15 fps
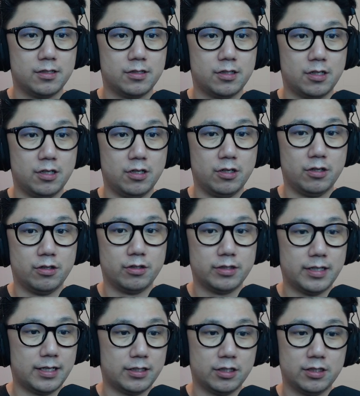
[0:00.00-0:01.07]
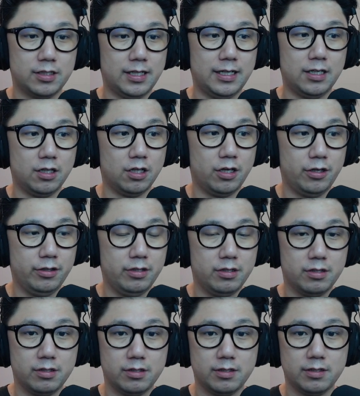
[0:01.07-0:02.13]
So yeah, just let it load.
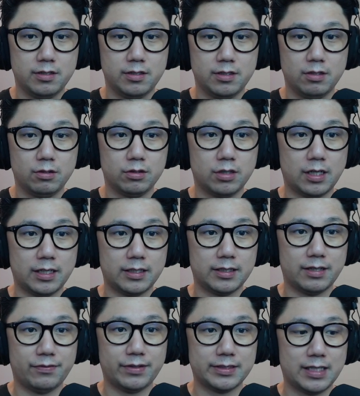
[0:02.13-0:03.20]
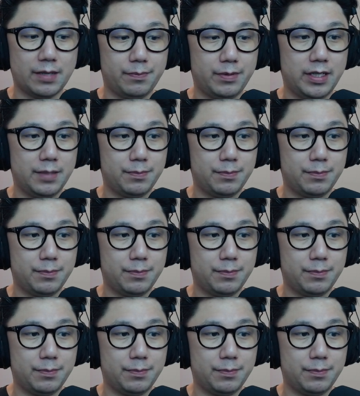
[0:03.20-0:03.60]
Looks like nothing's happening,